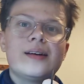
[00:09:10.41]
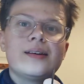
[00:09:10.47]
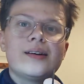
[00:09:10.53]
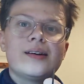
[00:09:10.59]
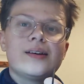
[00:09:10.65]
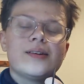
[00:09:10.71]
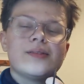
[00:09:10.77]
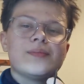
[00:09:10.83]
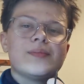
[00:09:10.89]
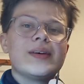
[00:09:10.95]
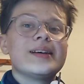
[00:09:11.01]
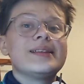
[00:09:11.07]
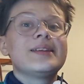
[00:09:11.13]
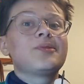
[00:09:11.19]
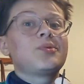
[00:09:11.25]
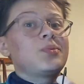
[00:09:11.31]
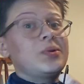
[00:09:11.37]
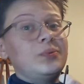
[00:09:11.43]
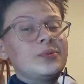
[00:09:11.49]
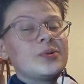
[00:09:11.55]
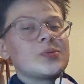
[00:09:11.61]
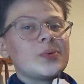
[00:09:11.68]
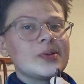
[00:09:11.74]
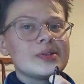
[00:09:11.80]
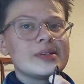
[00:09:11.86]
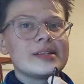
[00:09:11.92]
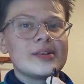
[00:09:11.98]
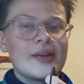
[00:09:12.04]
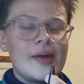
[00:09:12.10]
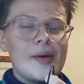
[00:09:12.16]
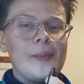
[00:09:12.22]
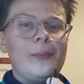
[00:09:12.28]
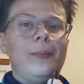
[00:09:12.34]
and the immune response to
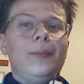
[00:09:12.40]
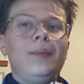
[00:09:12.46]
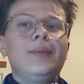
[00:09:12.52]
them.